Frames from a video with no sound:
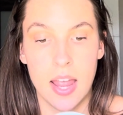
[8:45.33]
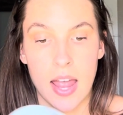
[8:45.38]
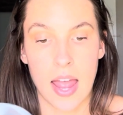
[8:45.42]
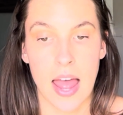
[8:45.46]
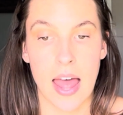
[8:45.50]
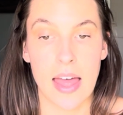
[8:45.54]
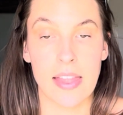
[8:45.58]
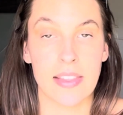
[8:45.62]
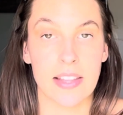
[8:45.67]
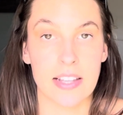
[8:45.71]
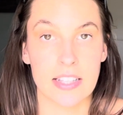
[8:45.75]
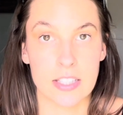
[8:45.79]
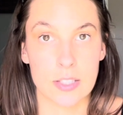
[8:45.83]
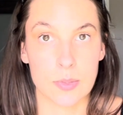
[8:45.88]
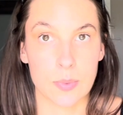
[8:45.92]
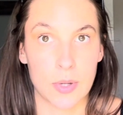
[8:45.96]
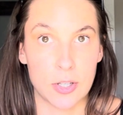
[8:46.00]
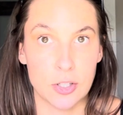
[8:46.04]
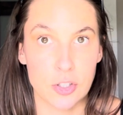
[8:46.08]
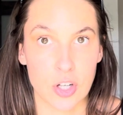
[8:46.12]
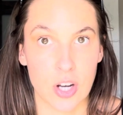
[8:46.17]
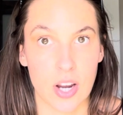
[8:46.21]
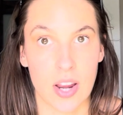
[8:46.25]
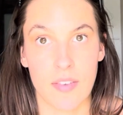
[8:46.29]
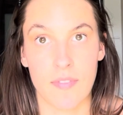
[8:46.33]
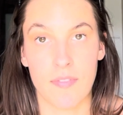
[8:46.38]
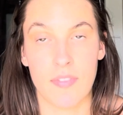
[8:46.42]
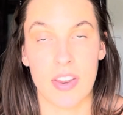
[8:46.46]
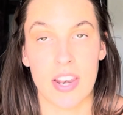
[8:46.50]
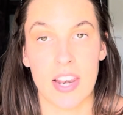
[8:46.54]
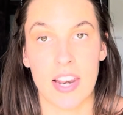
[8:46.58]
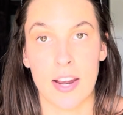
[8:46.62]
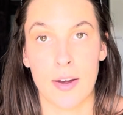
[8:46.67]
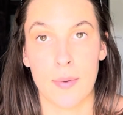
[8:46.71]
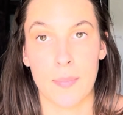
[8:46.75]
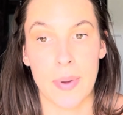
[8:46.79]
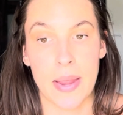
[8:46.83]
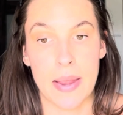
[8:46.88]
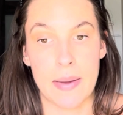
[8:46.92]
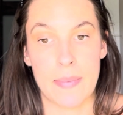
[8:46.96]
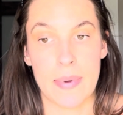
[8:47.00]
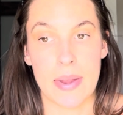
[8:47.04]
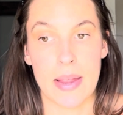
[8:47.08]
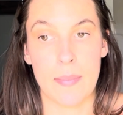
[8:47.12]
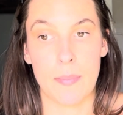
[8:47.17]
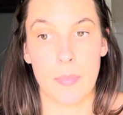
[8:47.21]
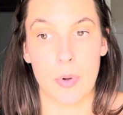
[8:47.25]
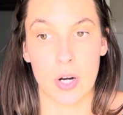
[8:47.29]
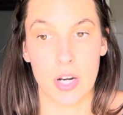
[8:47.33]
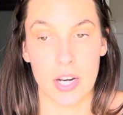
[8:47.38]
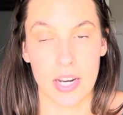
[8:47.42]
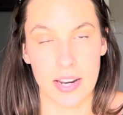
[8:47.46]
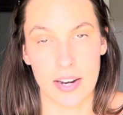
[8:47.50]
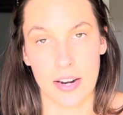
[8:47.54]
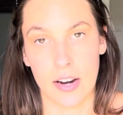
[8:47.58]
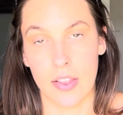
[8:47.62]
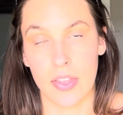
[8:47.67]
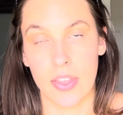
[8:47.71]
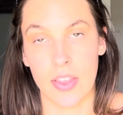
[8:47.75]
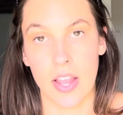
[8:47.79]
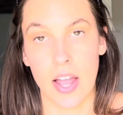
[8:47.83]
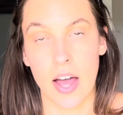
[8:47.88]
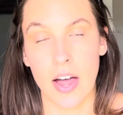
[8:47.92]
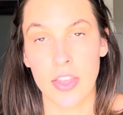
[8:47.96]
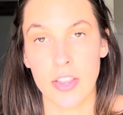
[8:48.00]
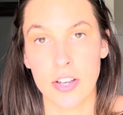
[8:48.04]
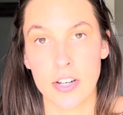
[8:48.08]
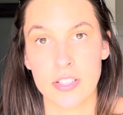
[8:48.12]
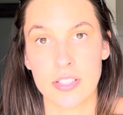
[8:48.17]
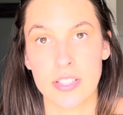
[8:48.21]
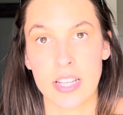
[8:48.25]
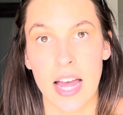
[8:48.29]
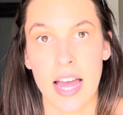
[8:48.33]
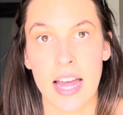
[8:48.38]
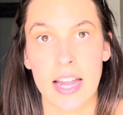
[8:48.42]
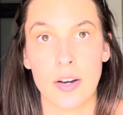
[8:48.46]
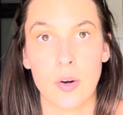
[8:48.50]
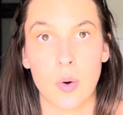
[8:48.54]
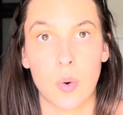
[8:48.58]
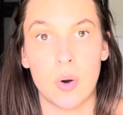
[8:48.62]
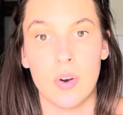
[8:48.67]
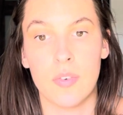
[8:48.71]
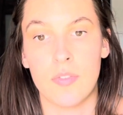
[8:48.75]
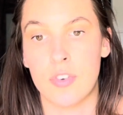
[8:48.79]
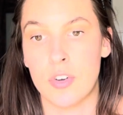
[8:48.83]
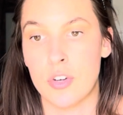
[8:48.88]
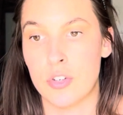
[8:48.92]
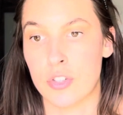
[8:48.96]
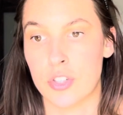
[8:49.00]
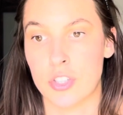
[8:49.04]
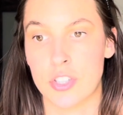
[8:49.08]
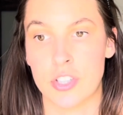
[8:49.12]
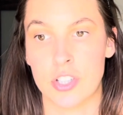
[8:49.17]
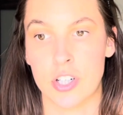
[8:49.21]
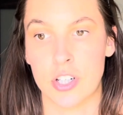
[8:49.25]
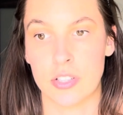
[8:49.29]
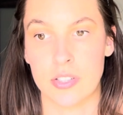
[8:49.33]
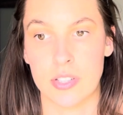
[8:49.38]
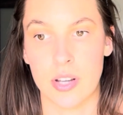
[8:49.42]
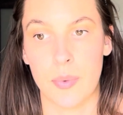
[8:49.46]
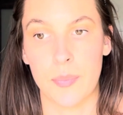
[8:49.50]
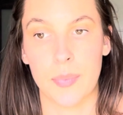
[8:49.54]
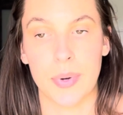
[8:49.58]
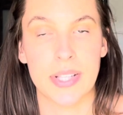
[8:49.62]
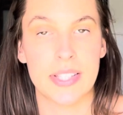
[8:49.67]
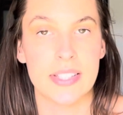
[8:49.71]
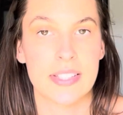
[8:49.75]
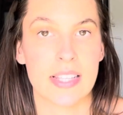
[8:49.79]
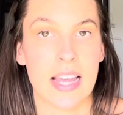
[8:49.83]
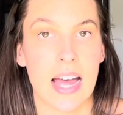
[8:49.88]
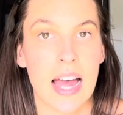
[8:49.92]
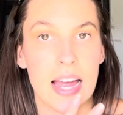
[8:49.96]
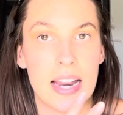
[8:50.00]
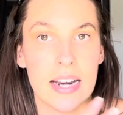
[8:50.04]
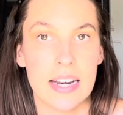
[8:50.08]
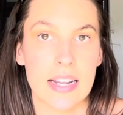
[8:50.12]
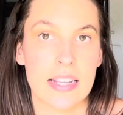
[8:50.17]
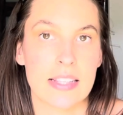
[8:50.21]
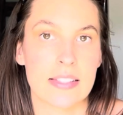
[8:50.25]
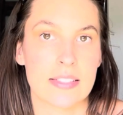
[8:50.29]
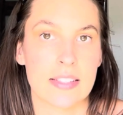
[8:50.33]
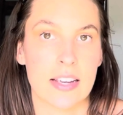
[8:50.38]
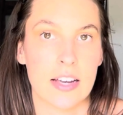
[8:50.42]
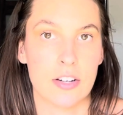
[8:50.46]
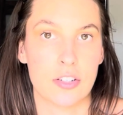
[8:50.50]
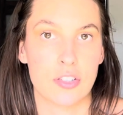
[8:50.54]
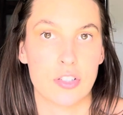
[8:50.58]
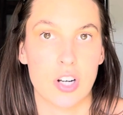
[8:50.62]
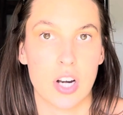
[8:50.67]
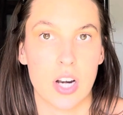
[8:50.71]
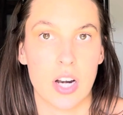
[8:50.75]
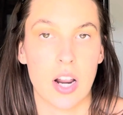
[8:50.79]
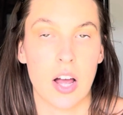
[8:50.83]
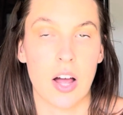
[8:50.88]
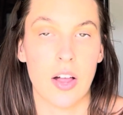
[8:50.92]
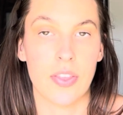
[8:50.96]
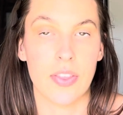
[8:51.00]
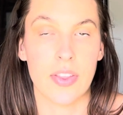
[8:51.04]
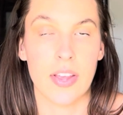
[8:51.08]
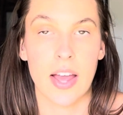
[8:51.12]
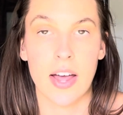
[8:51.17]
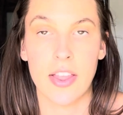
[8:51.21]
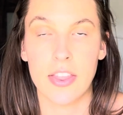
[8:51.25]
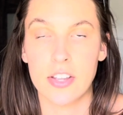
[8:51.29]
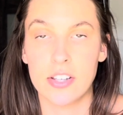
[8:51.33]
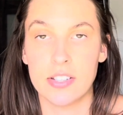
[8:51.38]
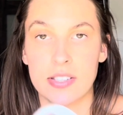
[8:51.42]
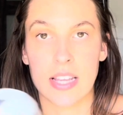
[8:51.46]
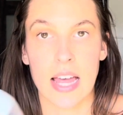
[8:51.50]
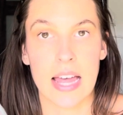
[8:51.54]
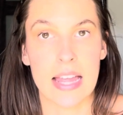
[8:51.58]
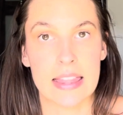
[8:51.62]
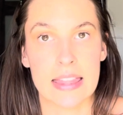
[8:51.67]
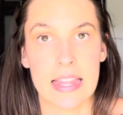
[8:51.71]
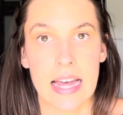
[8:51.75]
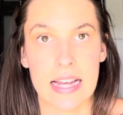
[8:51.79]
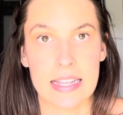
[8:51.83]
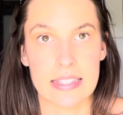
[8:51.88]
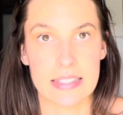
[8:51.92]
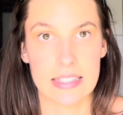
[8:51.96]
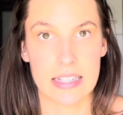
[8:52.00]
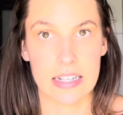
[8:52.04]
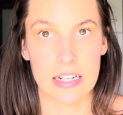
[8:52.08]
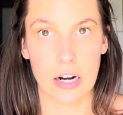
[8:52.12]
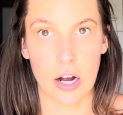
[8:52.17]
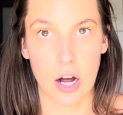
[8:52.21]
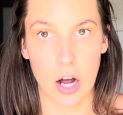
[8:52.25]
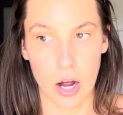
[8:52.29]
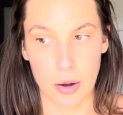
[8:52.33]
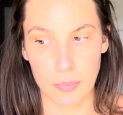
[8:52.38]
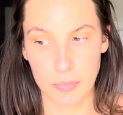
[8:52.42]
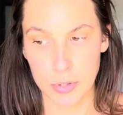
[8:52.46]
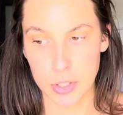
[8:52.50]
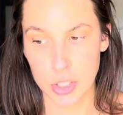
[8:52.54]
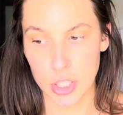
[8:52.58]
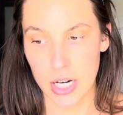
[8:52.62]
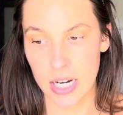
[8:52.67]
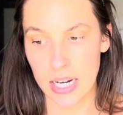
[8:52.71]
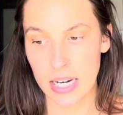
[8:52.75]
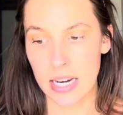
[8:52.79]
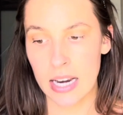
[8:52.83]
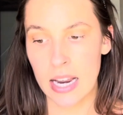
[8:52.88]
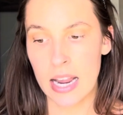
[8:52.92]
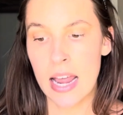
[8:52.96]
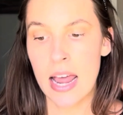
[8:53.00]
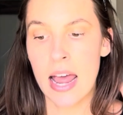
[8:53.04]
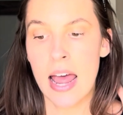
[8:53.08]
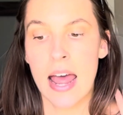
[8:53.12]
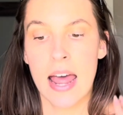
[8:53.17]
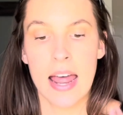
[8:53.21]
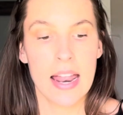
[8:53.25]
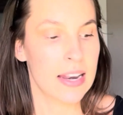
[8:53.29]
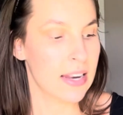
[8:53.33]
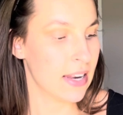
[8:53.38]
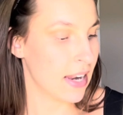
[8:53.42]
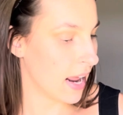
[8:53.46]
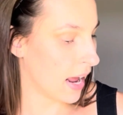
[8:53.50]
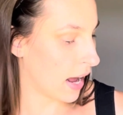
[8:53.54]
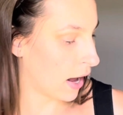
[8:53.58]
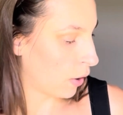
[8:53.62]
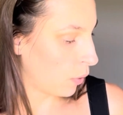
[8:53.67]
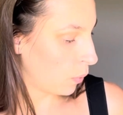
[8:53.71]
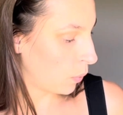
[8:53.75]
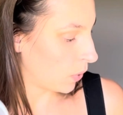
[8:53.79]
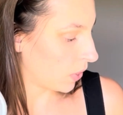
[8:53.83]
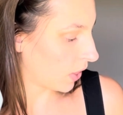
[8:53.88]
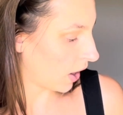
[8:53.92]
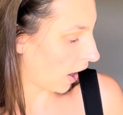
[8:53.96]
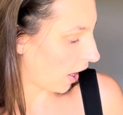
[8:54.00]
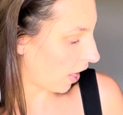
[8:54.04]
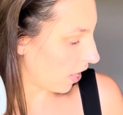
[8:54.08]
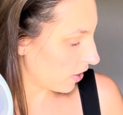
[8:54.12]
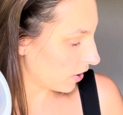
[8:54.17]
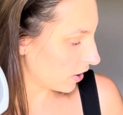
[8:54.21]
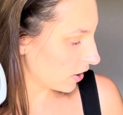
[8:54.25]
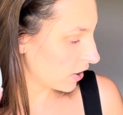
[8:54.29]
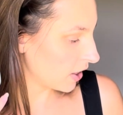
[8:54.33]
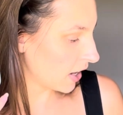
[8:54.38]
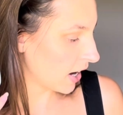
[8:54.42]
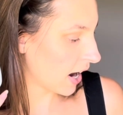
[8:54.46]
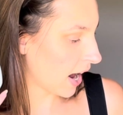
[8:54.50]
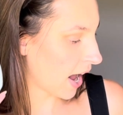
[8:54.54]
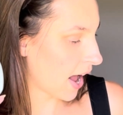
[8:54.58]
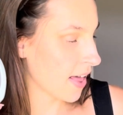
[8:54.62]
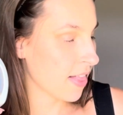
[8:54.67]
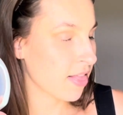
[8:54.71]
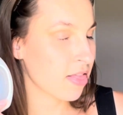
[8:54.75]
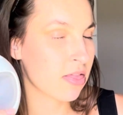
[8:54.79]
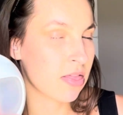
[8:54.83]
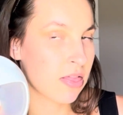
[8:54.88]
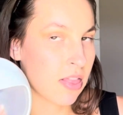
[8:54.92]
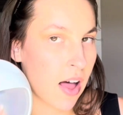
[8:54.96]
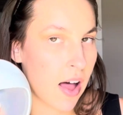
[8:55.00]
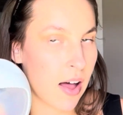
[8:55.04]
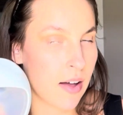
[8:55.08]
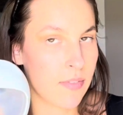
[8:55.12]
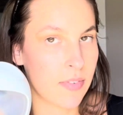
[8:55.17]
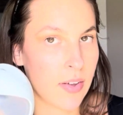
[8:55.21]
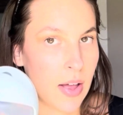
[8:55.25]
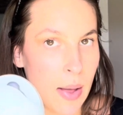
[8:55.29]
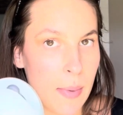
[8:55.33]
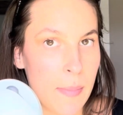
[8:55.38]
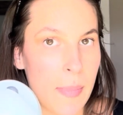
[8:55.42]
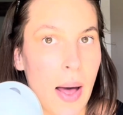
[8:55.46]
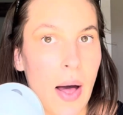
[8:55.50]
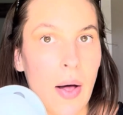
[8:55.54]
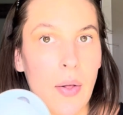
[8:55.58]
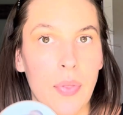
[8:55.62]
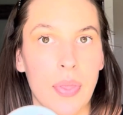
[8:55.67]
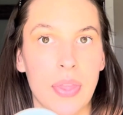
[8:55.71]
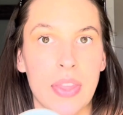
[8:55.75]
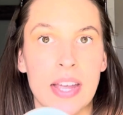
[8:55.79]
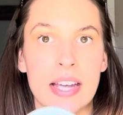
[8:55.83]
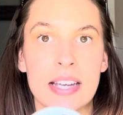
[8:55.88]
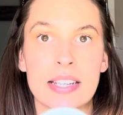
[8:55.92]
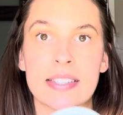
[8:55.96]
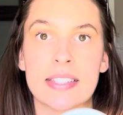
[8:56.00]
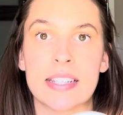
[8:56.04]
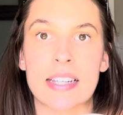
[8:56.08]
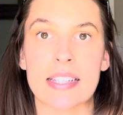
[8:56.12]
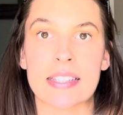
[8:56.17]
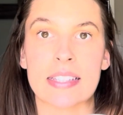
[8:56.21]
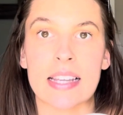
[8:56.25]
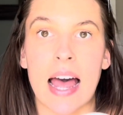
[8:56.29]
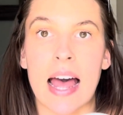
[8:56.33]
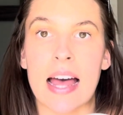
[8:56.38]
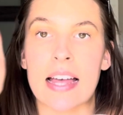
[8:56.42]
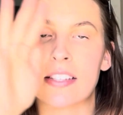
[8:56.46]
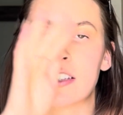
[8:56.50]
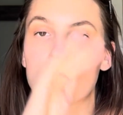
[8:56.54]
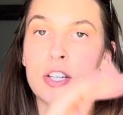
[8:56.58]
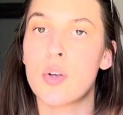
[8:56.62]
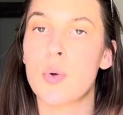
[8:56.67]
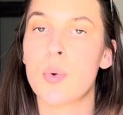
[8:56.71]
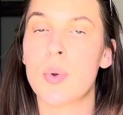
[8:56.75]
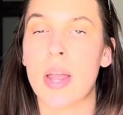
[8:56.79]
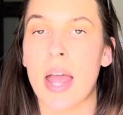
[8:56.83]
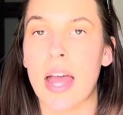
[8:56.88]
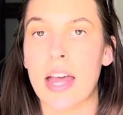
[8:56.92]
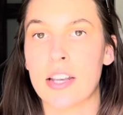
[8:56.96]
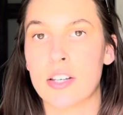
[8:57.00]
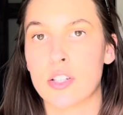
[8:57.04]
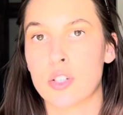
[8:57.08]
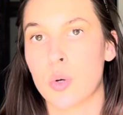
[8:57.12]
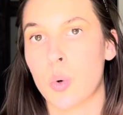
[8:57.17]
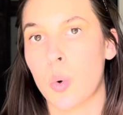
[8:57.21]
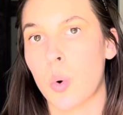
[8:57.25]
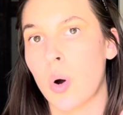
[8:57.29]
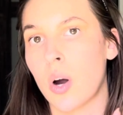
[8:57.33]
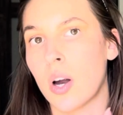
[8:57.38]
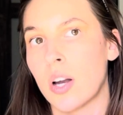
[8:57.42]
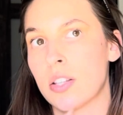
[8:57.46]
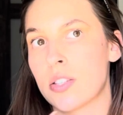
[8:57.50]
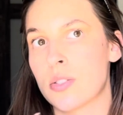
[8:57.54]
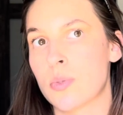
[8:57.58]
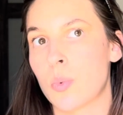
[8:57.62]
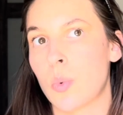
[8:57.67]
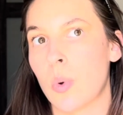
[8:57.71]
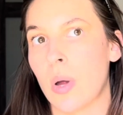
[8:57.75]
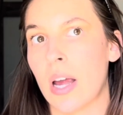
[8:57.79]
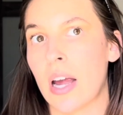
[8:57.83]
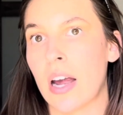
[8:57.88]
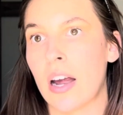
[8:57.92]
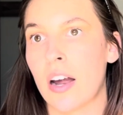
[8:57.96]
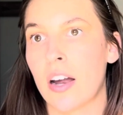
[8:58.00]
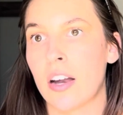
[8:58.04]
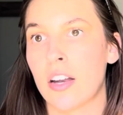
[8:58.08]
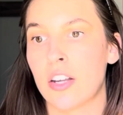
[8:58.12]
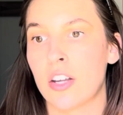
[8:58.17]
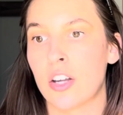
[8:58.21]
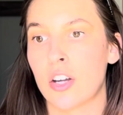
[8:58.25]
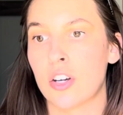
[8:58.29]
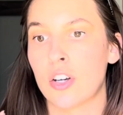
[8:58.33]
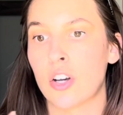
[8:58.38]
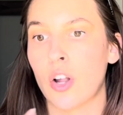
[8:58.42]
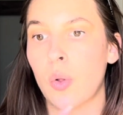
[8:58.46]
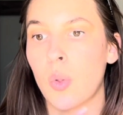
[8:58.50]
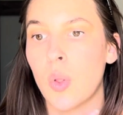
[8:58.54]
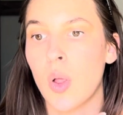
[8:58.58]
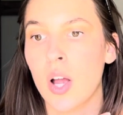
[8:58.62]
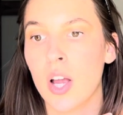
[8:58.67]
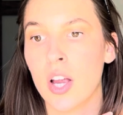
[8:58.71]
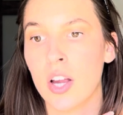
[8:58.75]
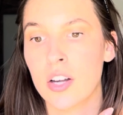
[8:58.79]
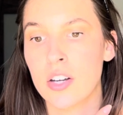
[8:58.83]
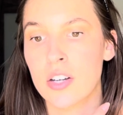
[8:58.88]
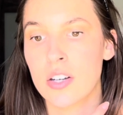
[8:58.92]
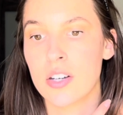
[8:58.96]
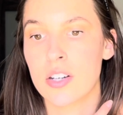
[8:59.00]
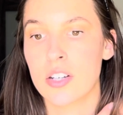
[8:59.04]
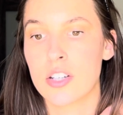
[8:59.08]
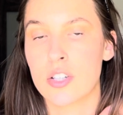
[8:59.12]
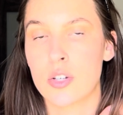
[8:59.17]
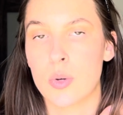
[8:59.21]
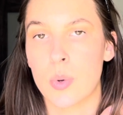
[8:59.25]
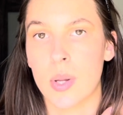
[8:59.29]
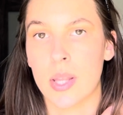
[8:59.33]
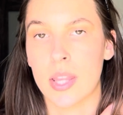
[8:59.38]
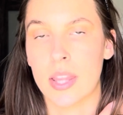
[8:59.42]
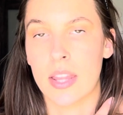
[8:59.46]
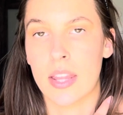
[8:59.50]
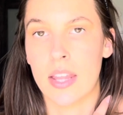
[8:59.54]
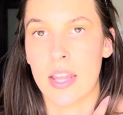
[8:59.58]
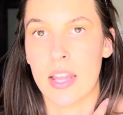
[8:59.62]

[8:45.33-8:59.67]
and then switching it and feeding your baby and putting it on the other side, or if you just nurse on one side and suction on the other side, that's an option. Now, the other thing I love about this is as you get towards where you're no longer doing